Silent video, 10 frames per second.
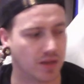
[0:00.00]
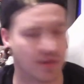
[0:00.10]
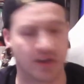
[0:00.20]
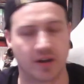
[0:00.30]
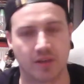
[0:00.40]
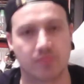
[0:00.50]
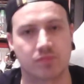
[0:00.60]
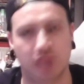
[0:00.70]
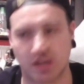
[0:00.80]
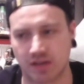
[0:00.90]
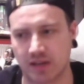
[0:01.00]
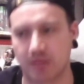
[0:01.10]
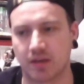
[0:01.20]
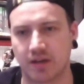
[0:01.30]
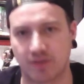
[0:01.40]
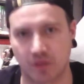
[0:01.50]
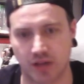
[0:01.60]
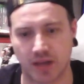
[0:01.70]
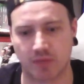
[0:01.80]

the generating money for the game room